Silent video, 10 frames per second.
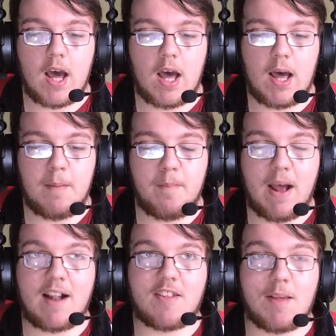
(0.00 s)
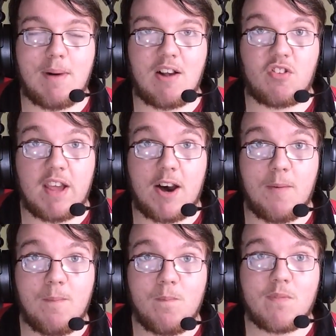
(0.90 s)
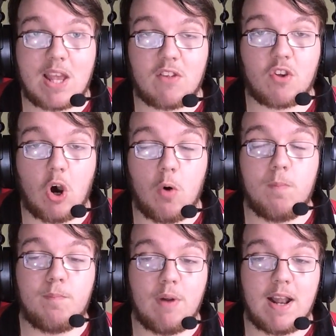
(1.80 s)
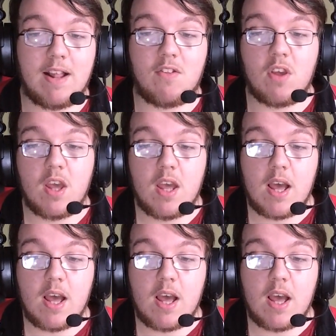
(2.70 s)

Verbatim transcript: Um, Anthony Martial gets a goal, brilliant.